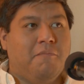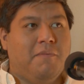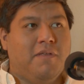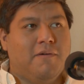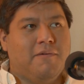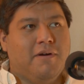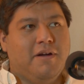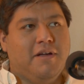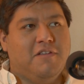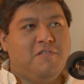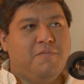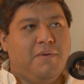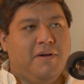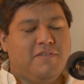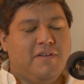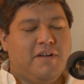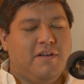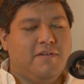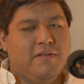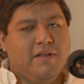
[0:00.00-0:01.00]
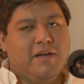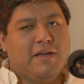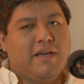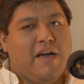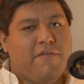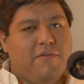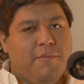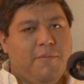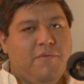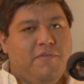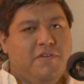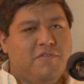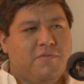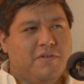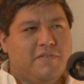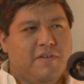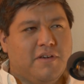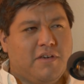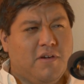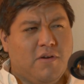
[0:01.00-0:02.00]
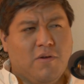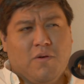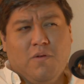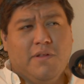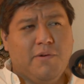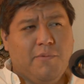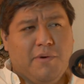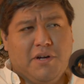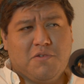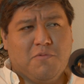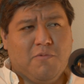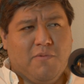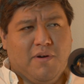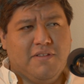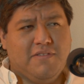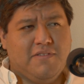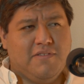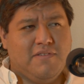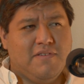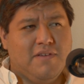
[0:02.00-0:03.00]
be in the right headspace, and I don't like having movies where it's like you can only watch once.